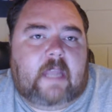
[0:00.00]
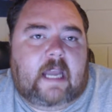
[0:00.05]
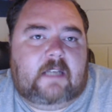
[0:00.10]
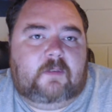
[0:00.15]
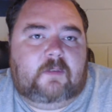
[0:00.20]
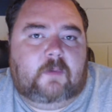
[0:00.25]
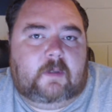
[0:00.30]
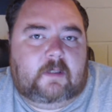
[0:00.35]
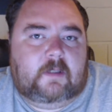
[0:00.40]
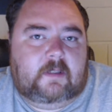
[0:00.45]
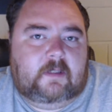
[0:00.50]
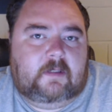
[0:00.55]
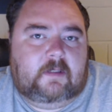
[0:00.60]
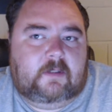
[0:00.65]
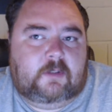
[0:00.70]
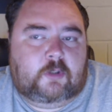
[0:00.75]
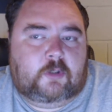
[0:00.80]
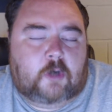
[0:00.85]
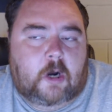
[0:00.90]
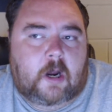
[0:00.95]
what's
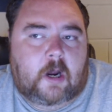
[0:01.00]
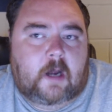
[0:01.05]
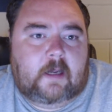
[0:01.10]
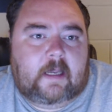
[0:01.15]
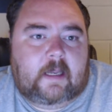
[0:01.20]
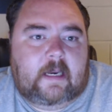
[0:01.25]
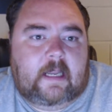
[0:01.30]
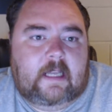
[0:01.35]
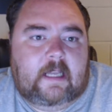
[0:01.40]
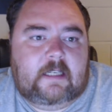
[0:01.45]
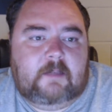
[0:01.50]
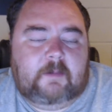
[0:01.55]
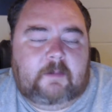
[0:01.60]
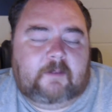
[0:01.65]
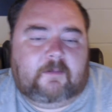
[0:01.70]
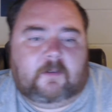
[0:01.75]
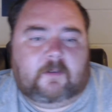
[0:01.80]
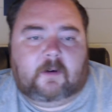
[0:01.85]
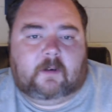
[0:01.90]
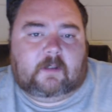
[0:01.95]
strong and hits me
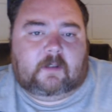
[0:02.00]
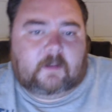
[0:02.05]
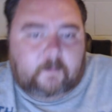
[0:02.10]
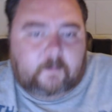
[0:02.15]
first.